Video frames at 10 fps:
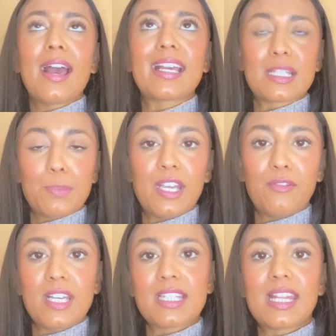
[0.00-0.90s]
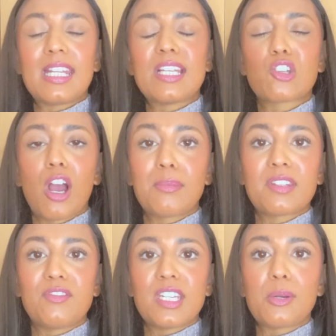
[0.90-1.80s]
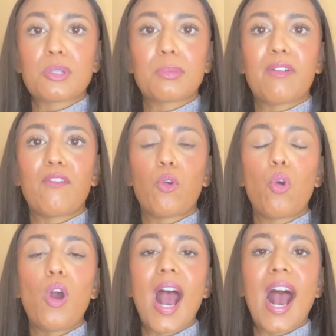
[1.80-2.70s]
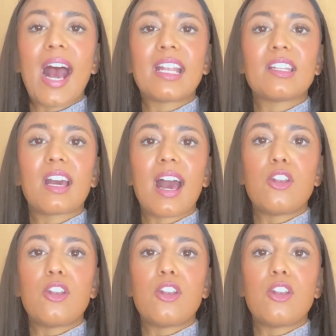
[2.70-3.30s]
experience in these types of deals before and